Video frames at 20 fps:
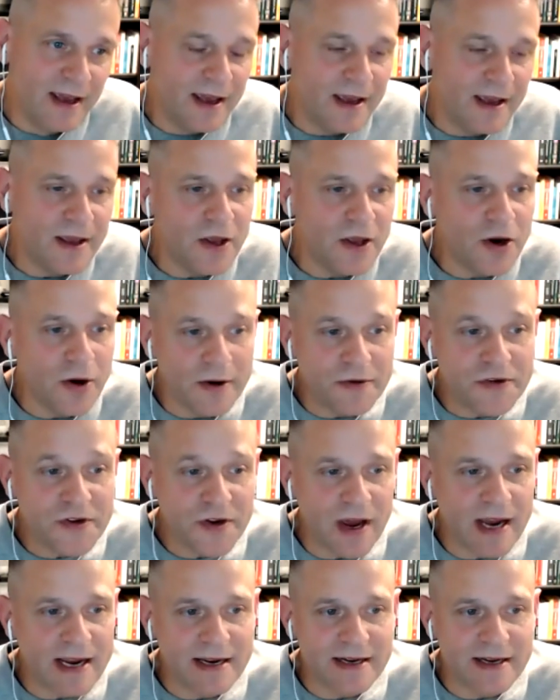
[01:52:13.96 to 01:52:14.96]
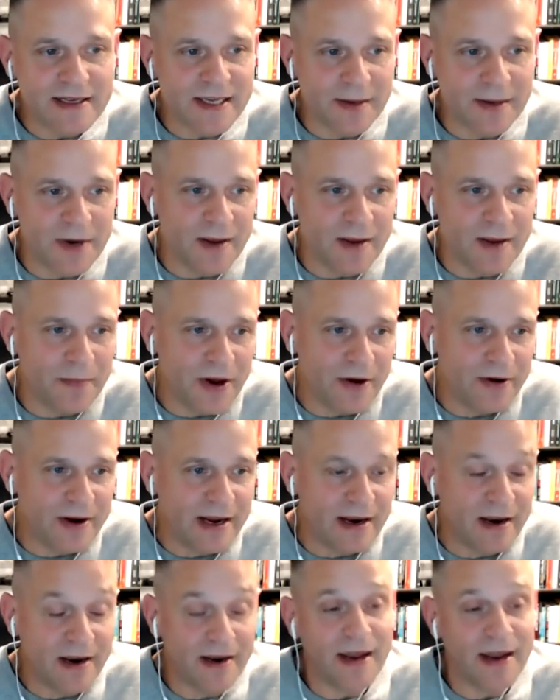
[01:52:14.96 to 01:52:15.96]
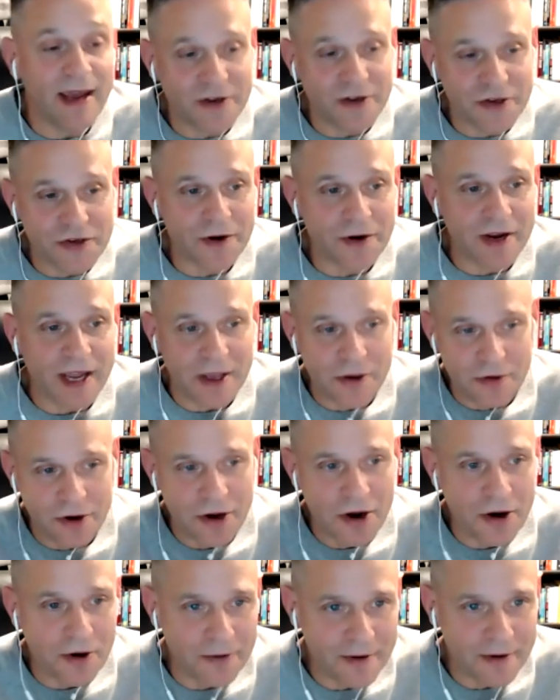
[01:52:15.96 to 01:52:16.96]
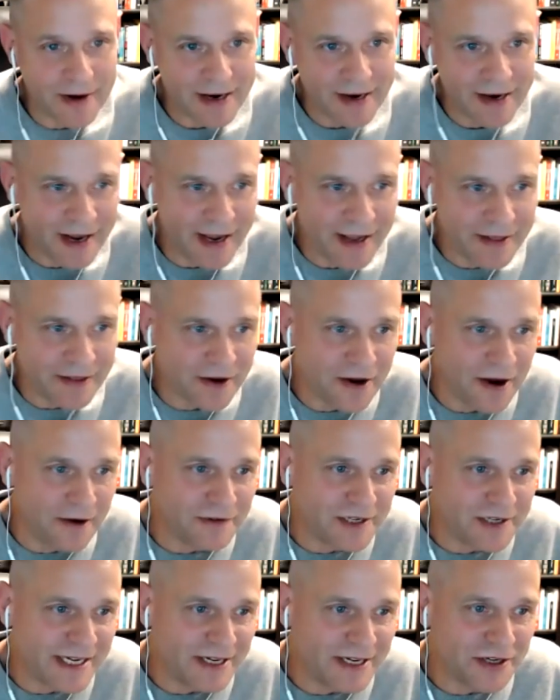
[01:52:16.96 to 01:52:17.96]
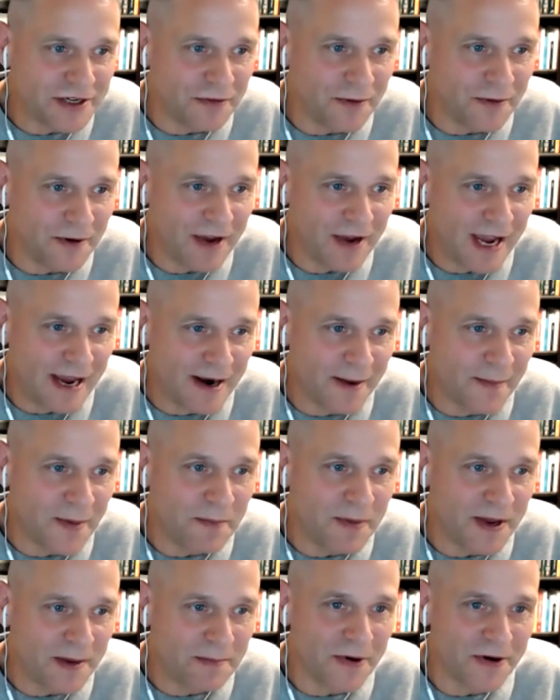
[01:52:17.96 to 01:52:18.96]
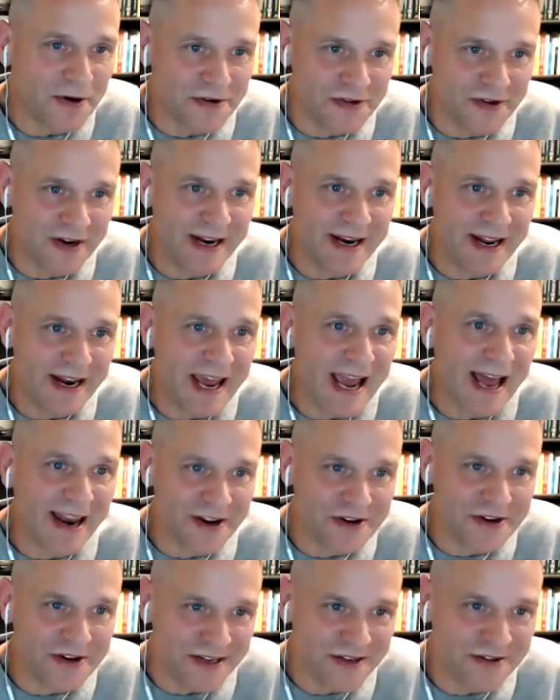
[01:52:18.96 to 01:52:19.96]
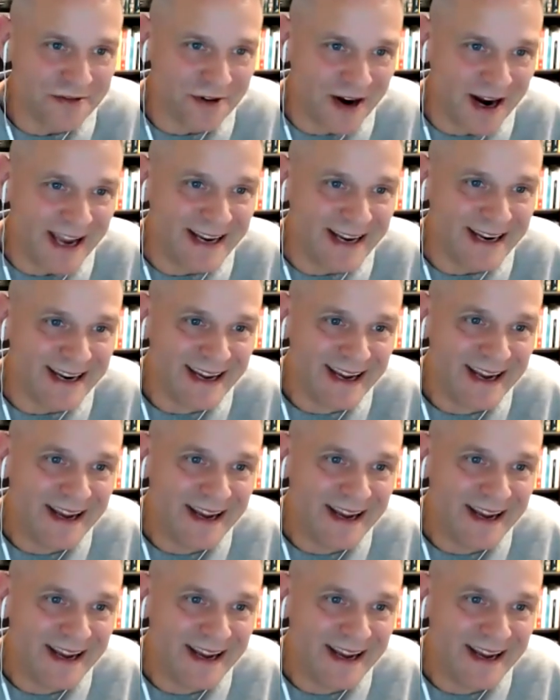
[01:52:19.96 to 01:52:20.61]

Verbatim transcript: You know, I was talking to somebody about it, and, and Sergey, you know, in, in the conversations we've had, I'm a big person in analogies, right?